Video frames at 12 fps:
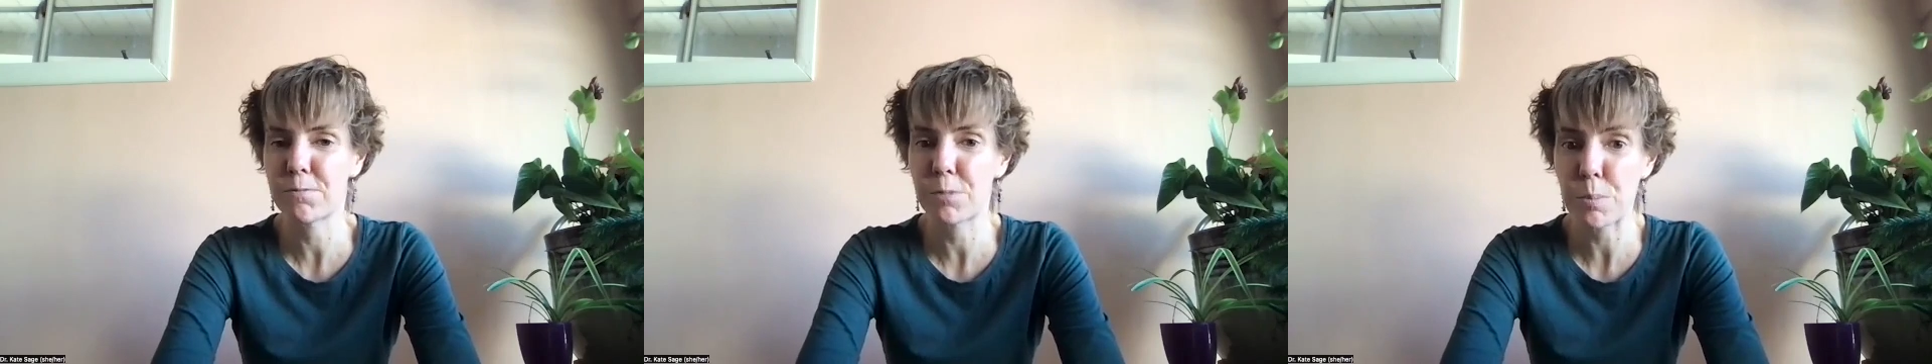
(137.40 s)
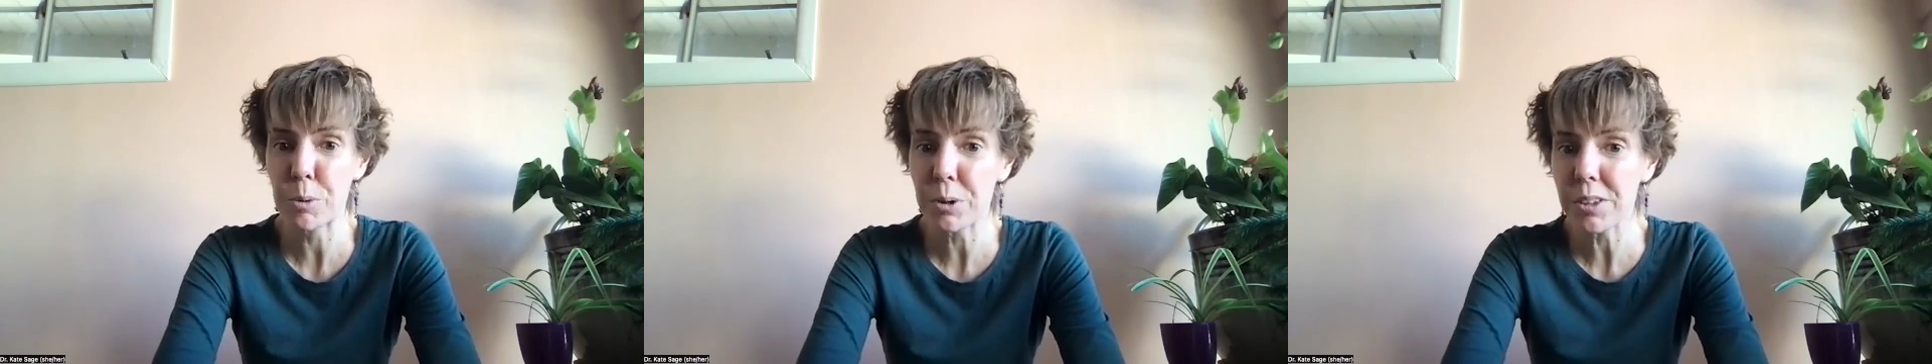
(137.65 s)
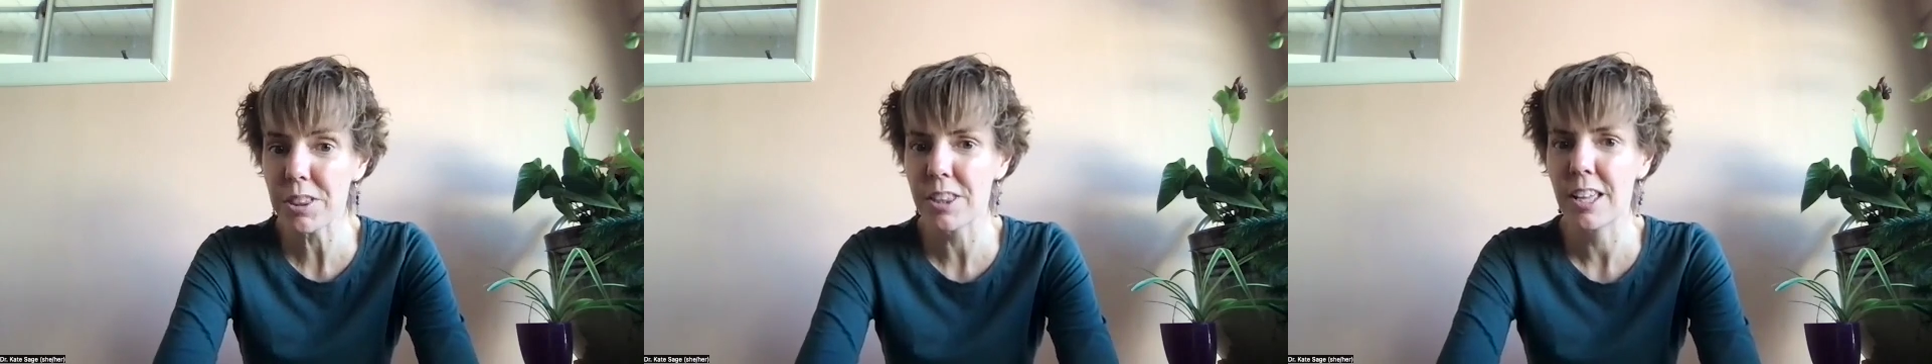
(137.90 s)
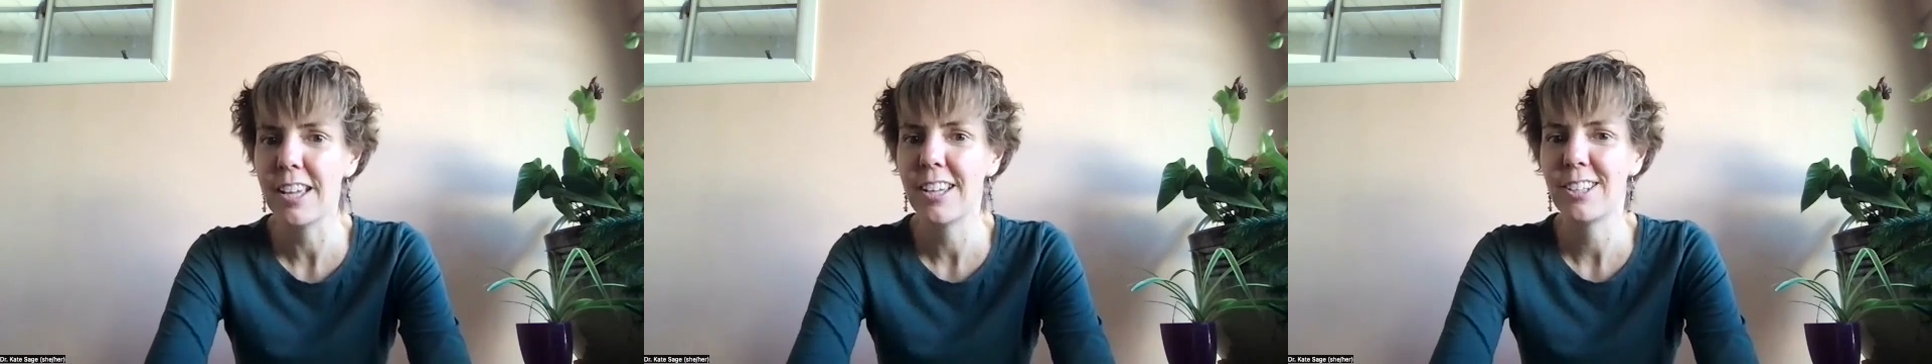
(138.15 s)
for both,
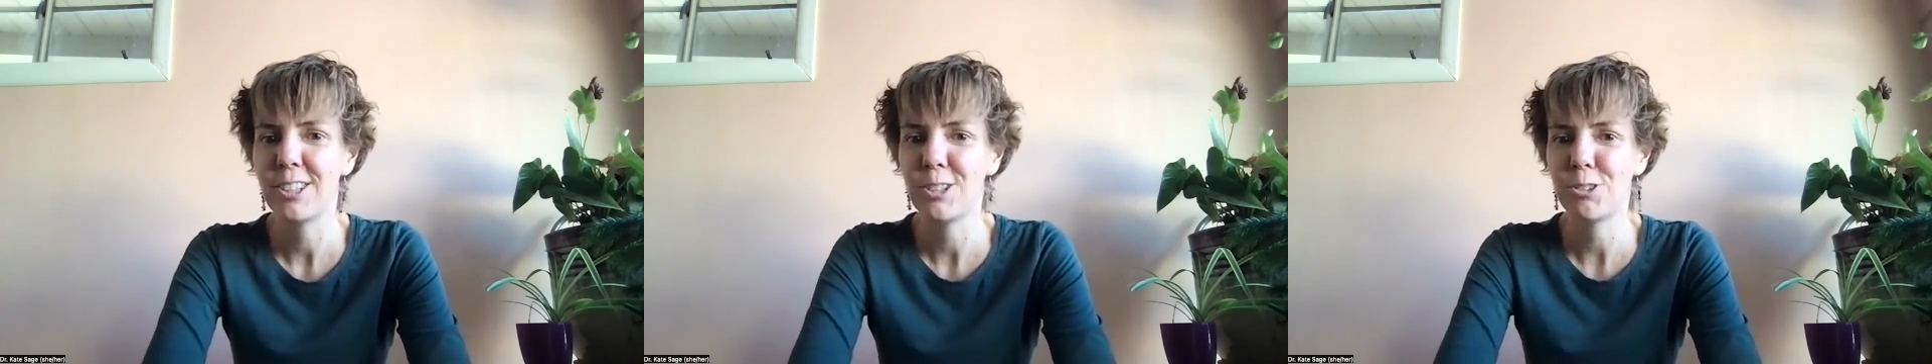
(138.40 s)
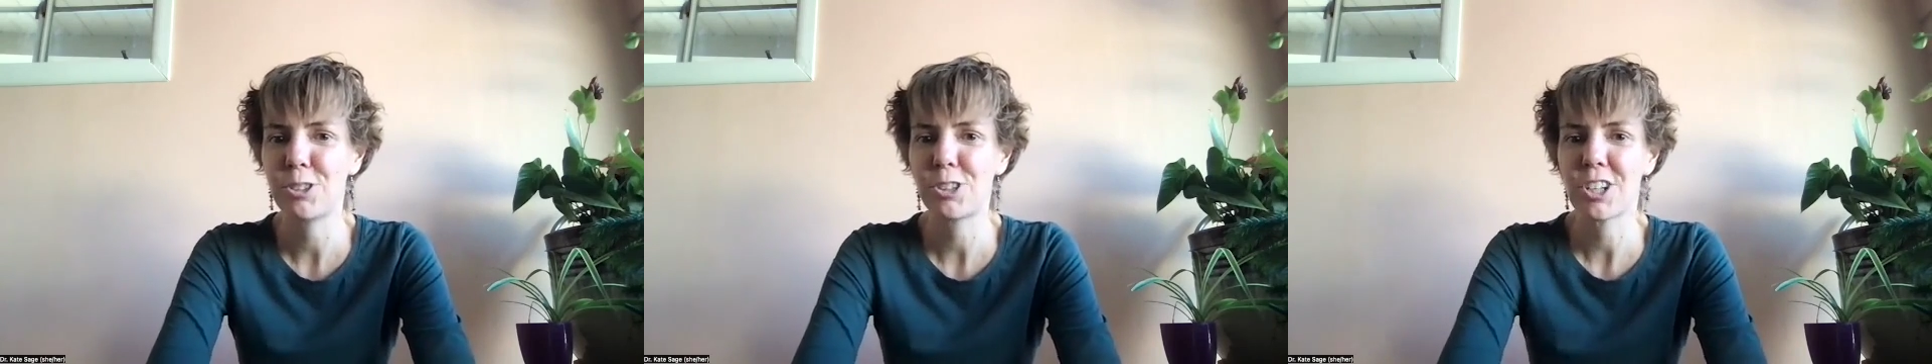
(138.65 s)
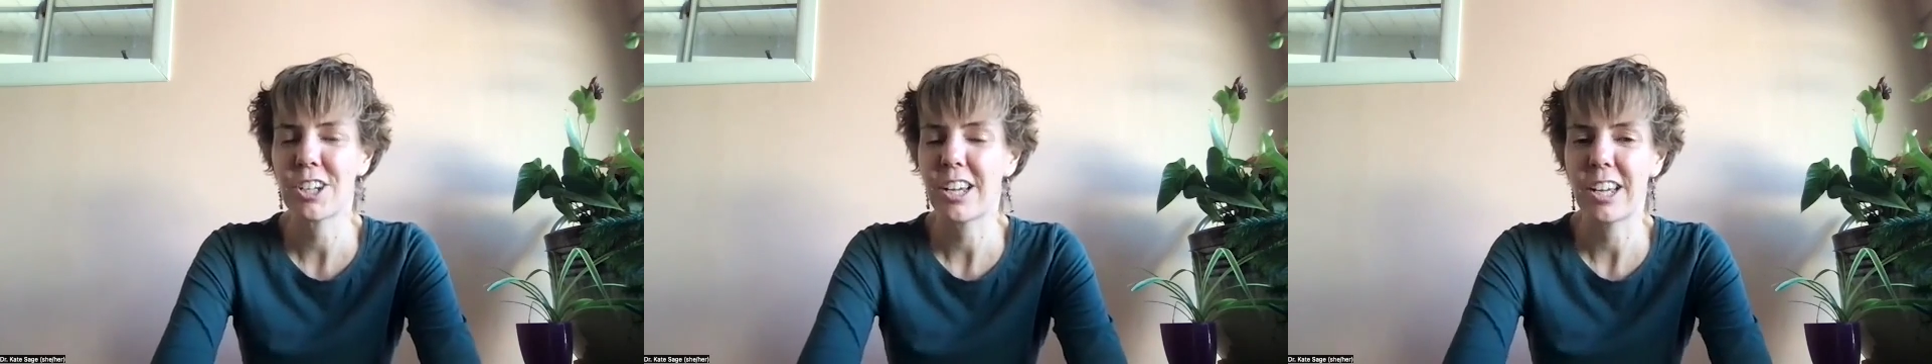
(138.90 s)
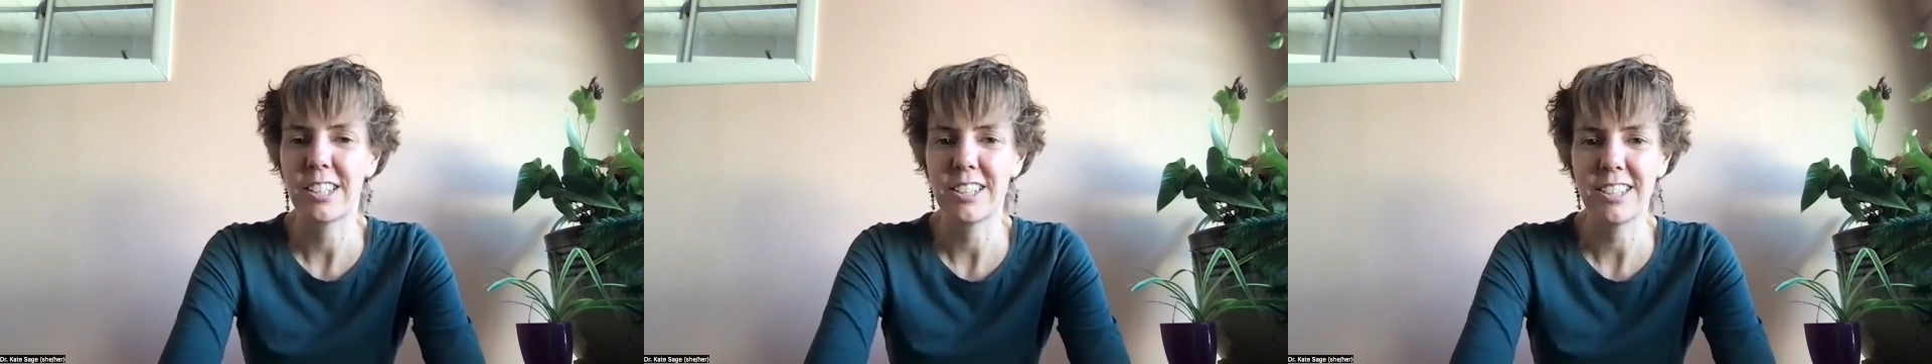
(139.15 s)
you
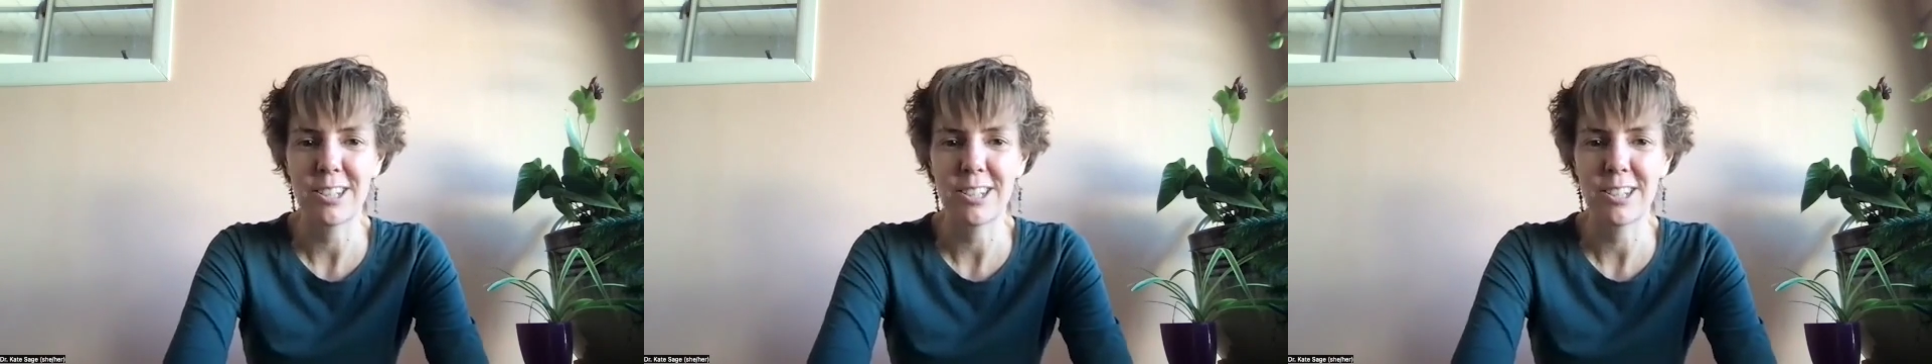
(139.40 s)
should,